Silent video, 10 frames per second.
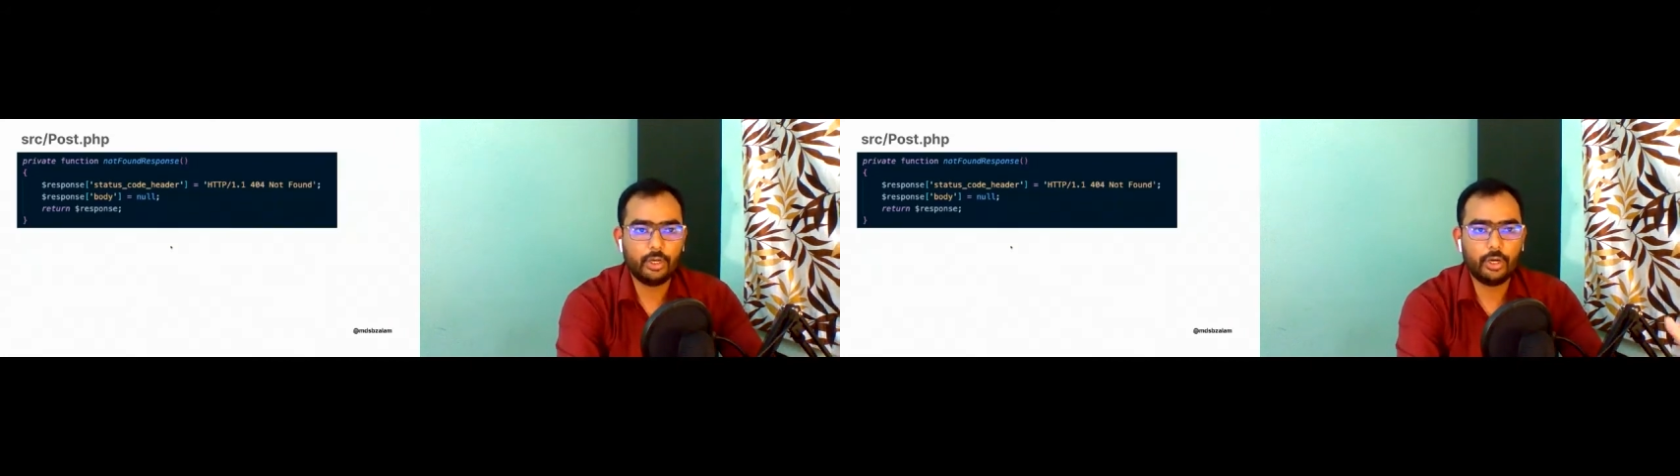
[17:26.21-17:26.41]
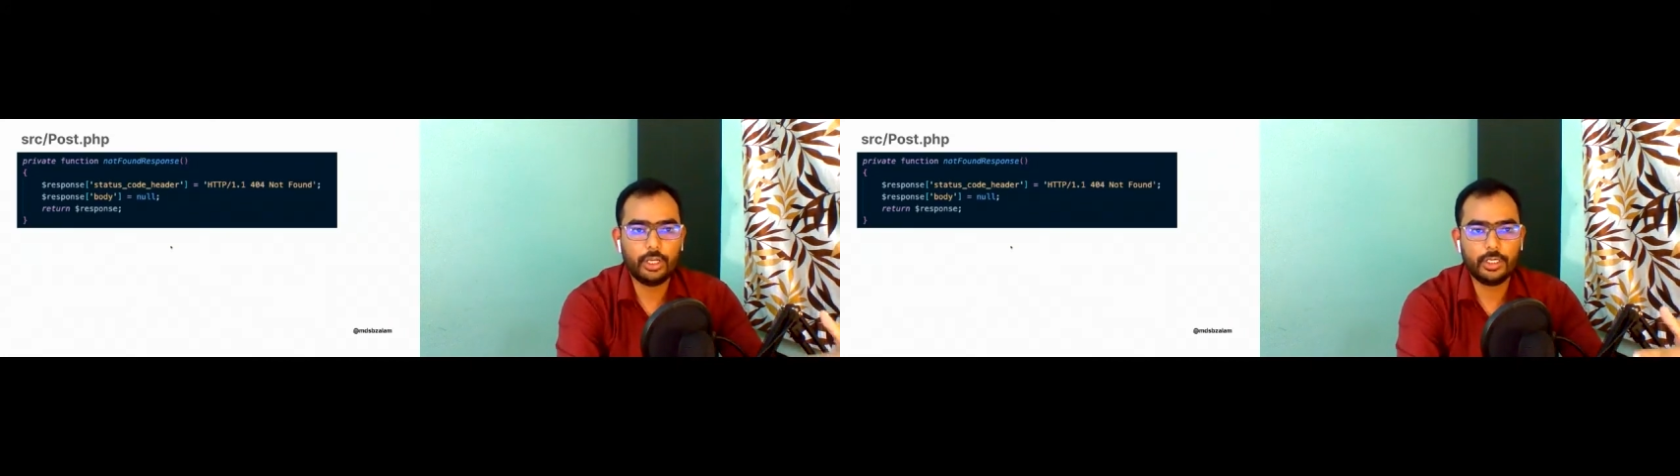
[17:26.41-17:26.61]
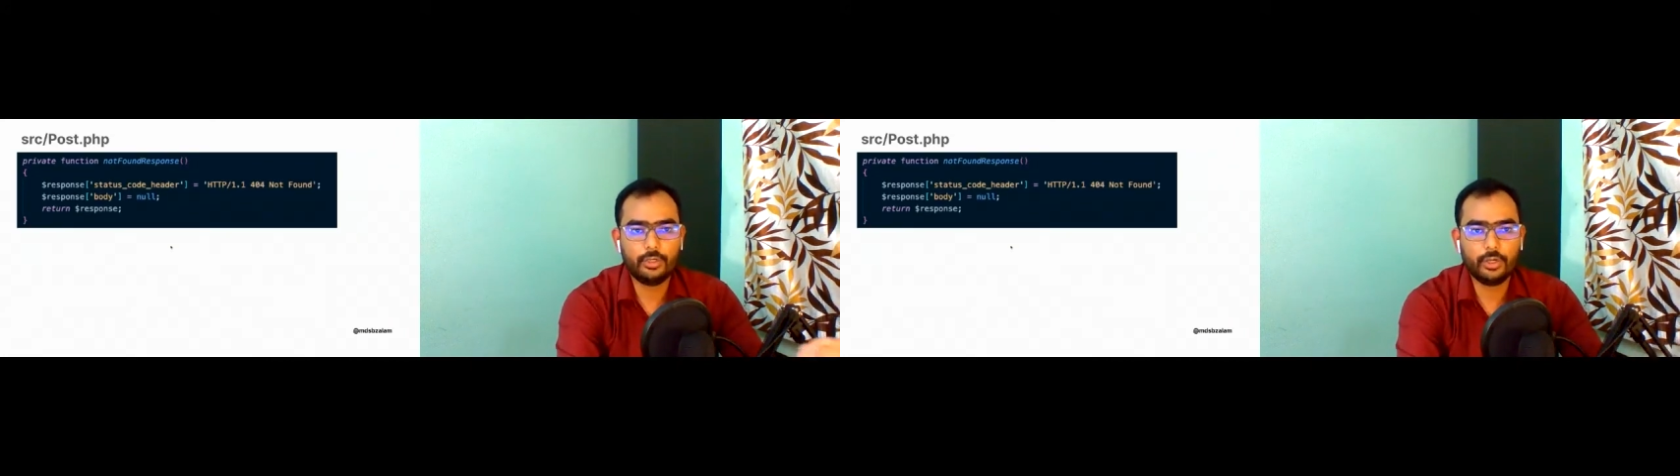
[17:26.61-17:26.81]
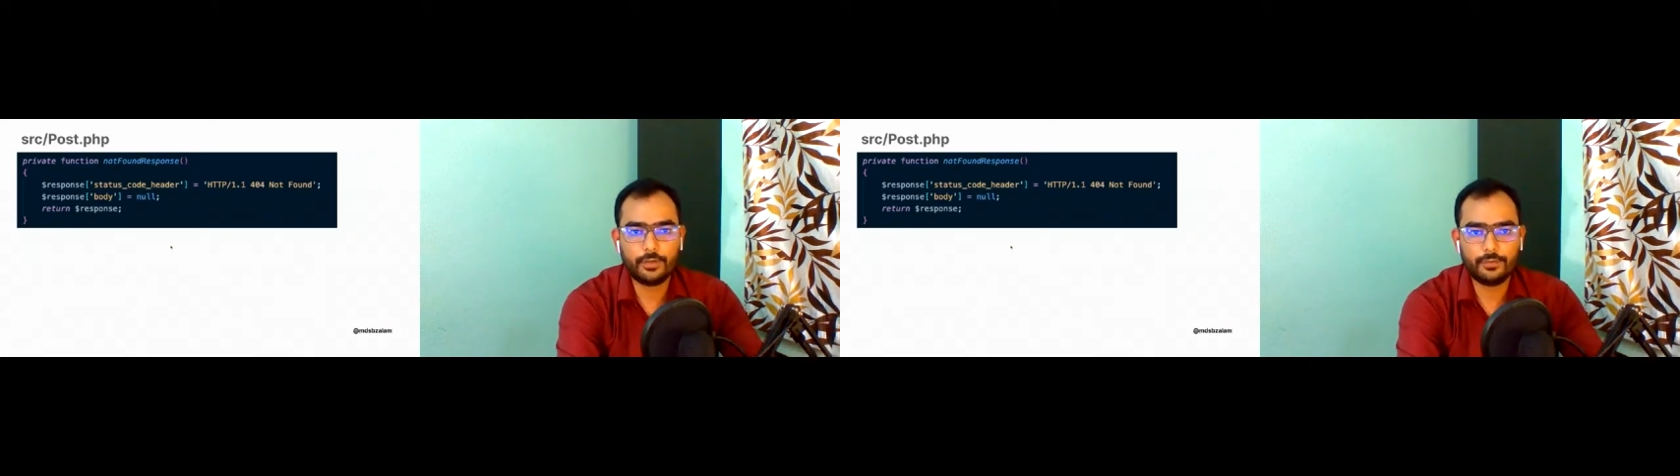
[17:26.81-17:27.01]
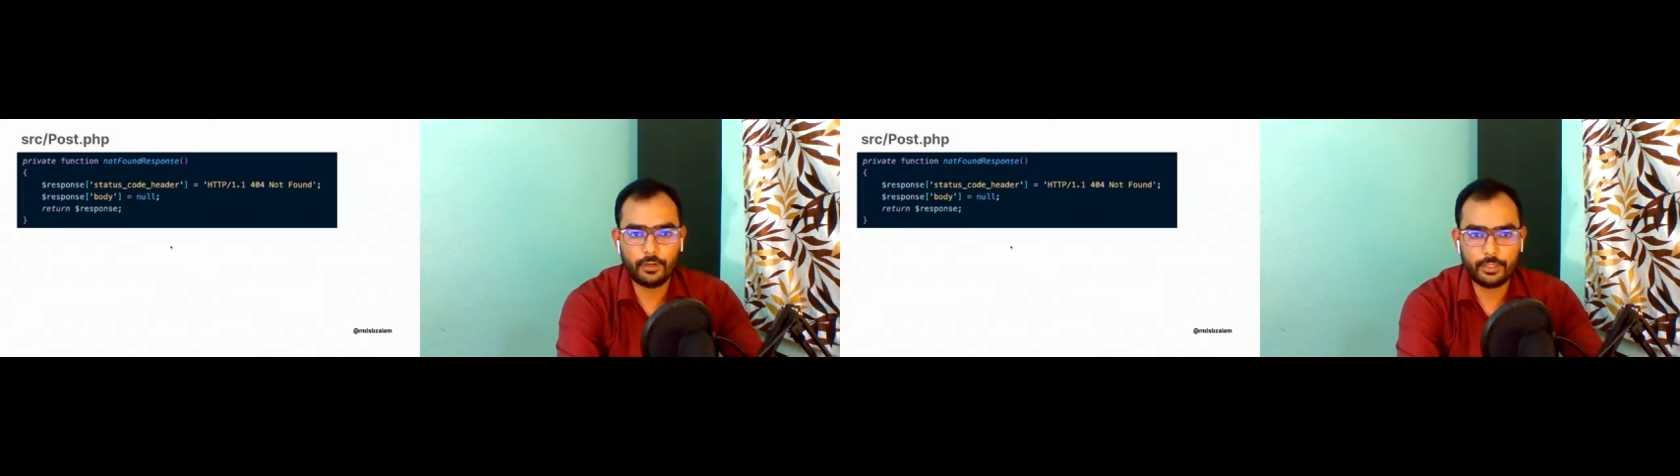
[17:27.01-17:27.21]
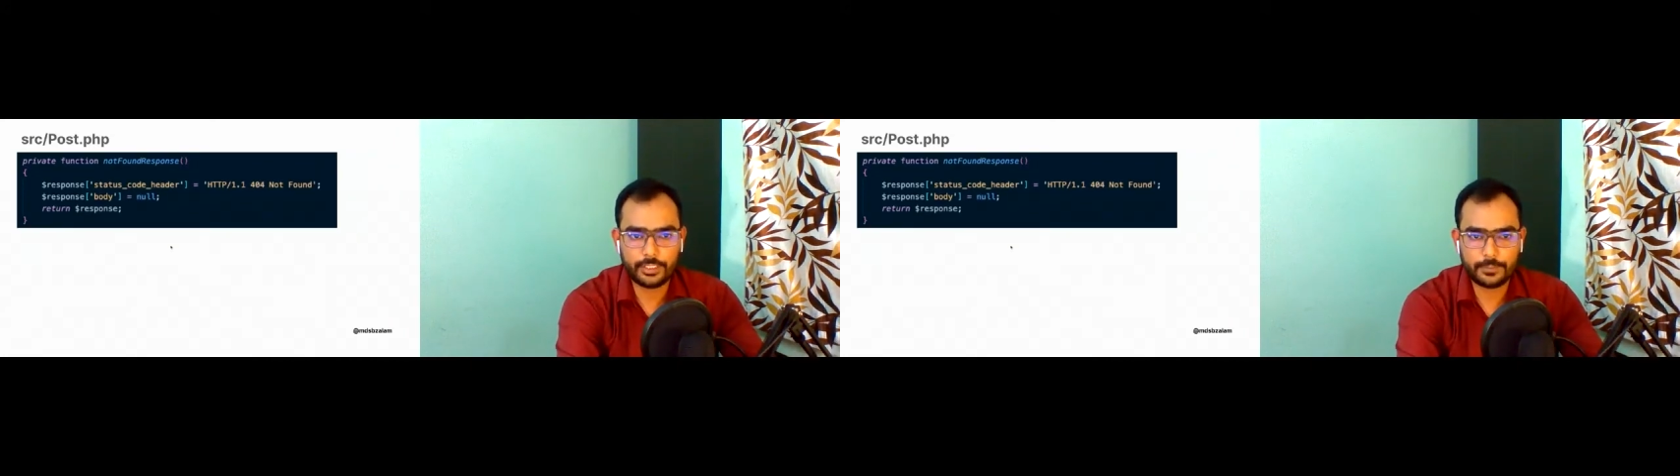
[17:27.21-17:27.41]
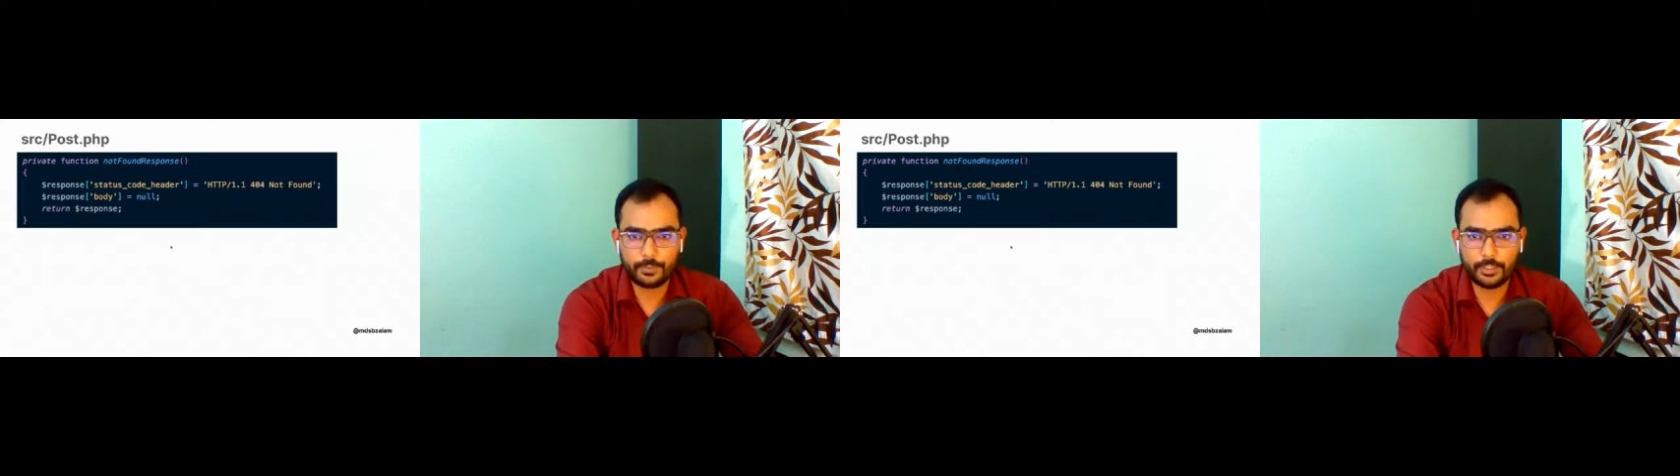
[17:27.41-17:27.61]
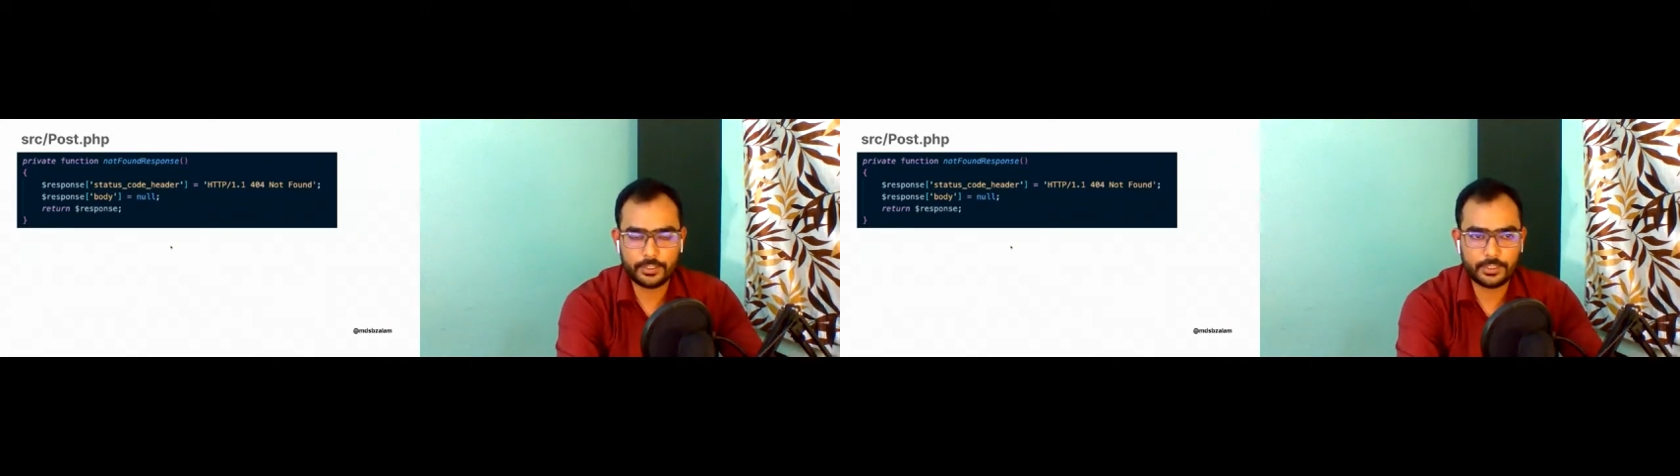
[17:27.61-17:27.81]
or not found response.